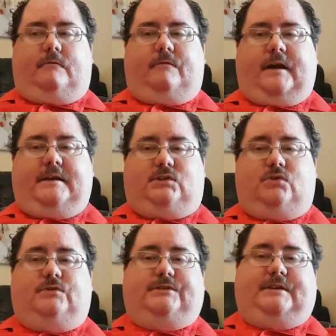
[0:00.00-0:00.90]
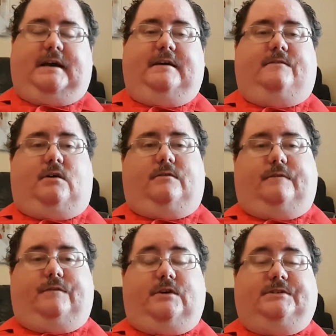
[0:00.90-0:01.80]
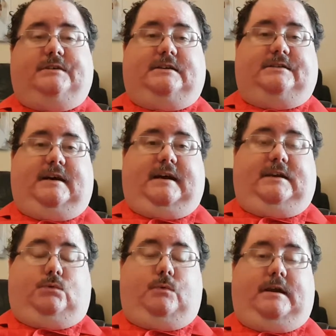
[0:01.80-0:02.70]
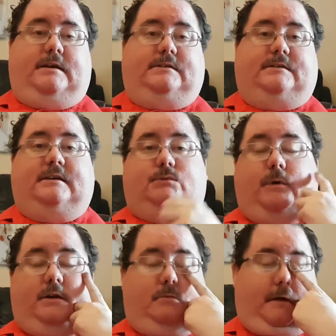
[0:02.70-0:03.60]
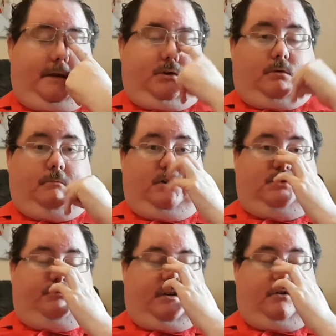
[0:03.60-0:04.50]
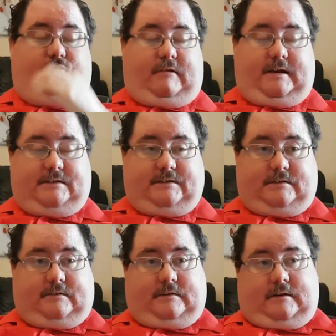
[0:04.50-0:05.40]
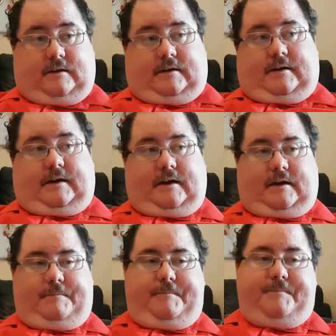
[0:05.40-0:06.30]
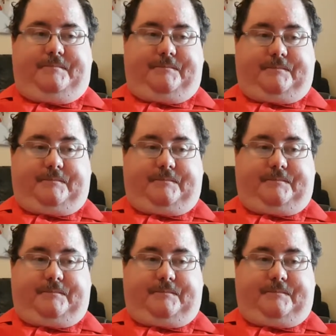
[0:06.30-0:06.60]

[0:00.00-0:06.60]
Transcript: They do say, though, in the first 6 to 8 weeks is when you make your most progress. So